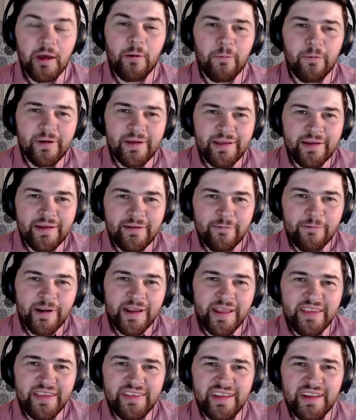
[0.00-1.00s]
What
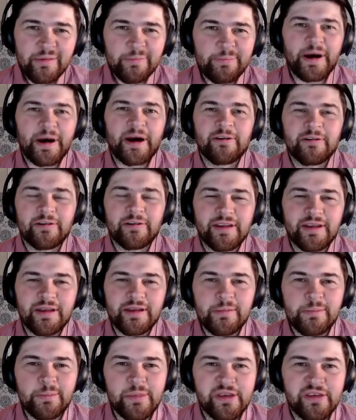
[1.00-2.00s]
is it about
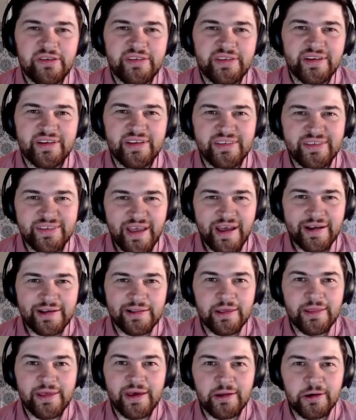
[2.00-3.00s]
music
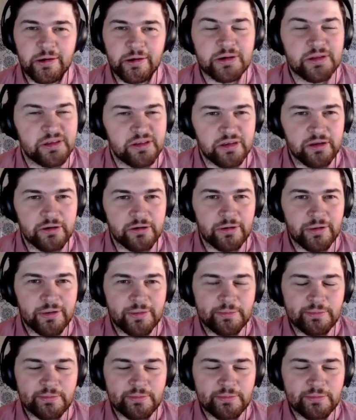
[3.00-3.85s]
exactly that hooked you?